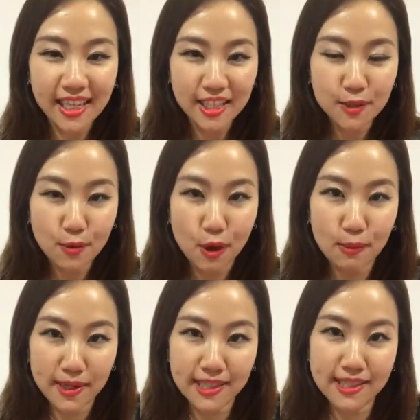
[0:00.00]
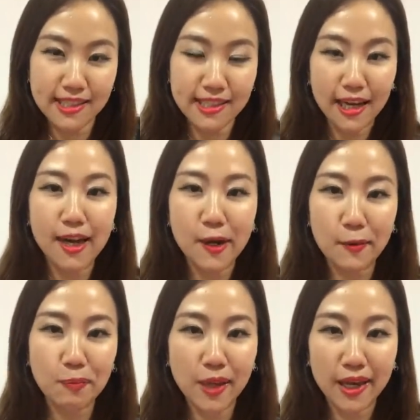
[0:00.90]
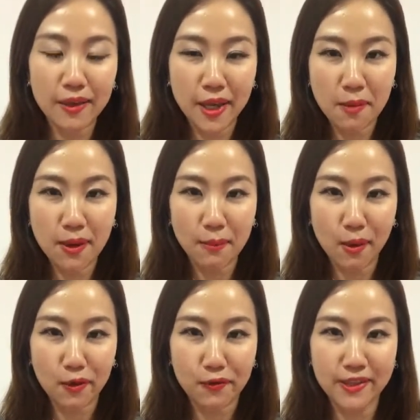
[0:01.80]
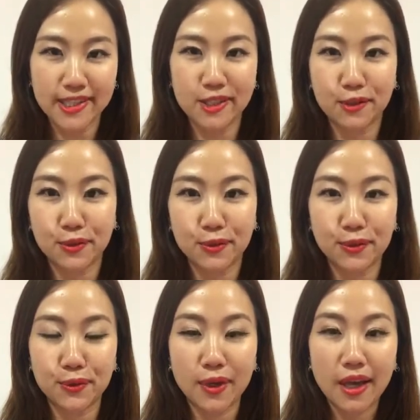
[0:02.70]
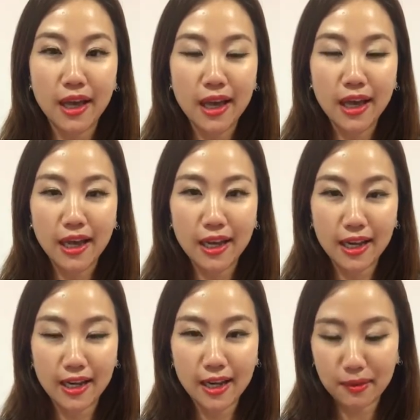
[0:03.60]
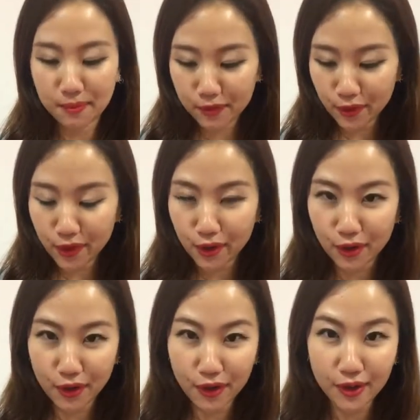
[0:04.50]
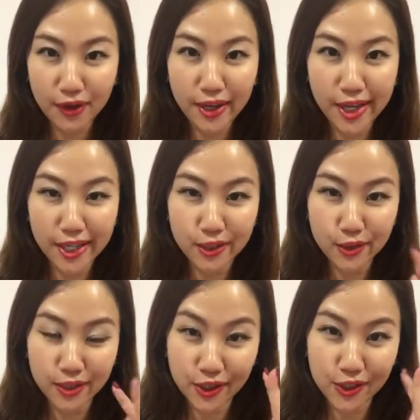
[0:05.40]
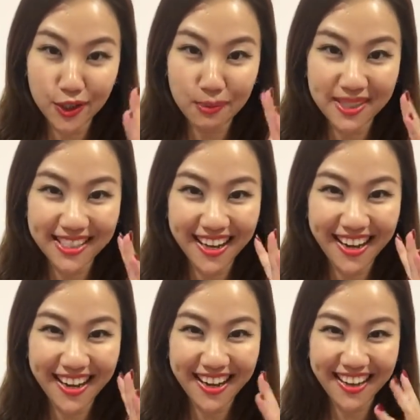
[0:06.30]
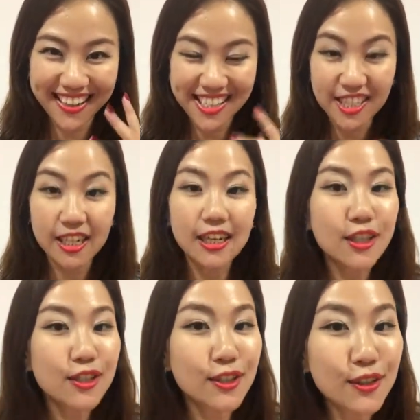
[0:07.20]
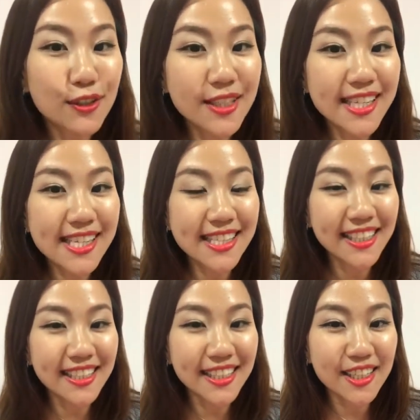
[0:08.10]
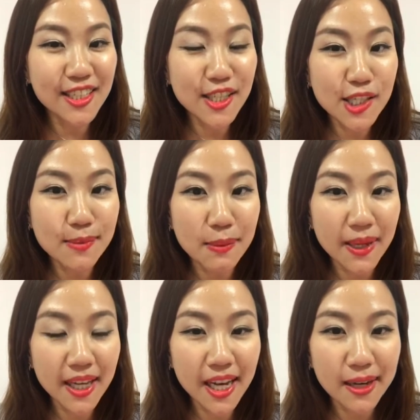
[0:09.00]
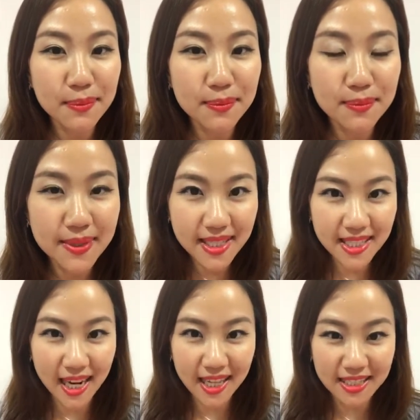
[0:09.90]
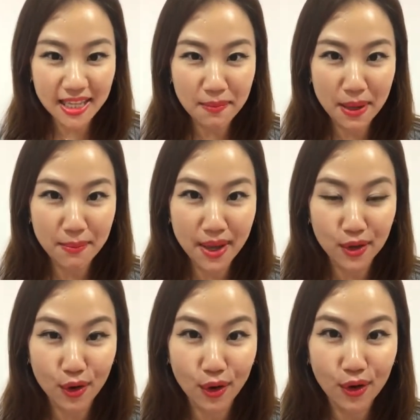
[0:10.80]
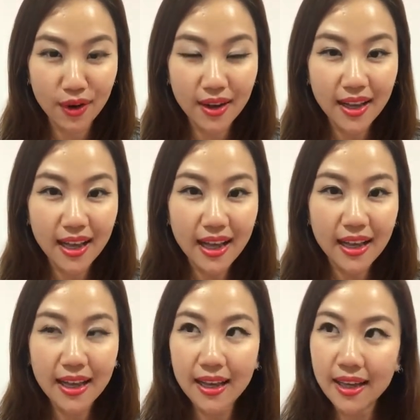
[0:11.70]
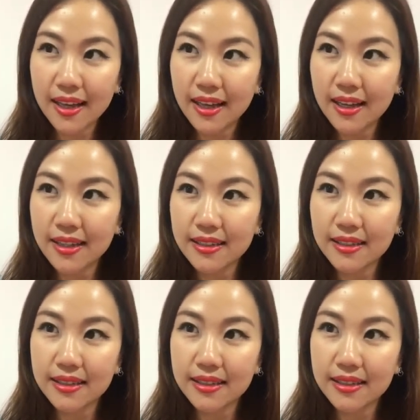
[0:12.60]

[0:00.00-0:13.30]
as promised, I came back my office to do a cleanup for y'all and to teach y'all massage. So this is my makeup since the last time I met y'all at,